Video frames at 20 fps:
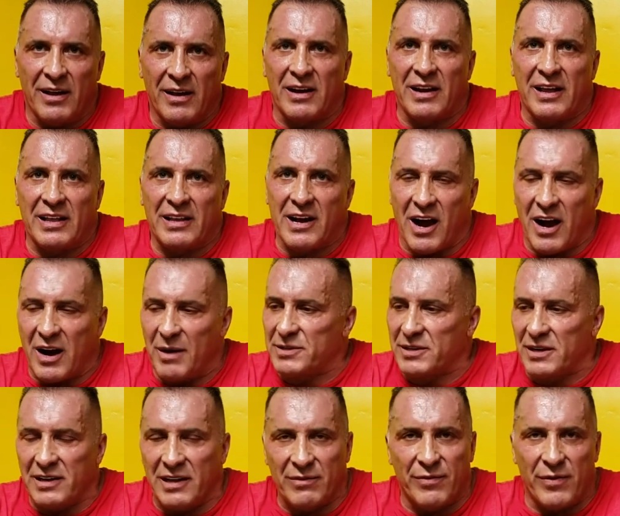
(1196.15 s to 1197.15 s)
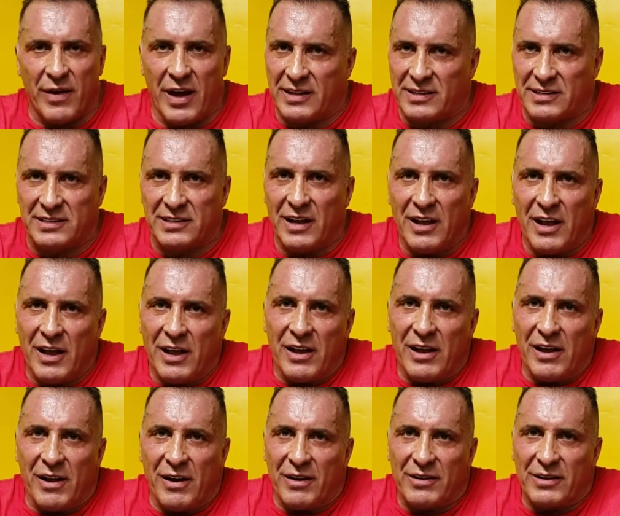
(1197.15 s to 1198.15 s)
clean carbs, clean fats,
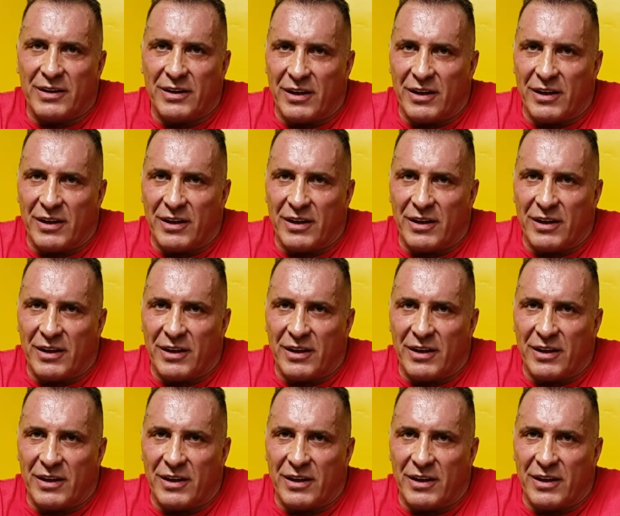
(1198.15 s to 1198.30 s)
you know,